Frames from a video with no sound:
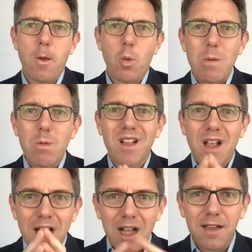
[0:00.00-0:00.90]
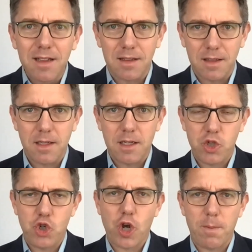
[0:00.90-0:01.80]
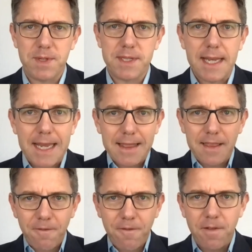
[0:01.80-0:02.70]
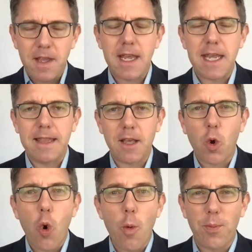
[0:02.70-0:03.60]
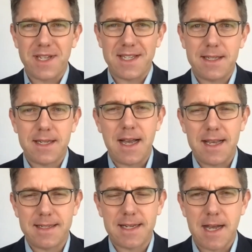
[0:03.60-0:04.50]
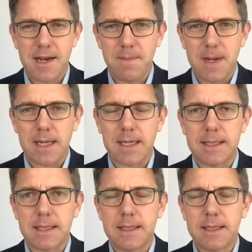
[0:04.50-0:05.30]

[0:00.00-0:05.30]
we will cull jobs in the corporatized kind of market.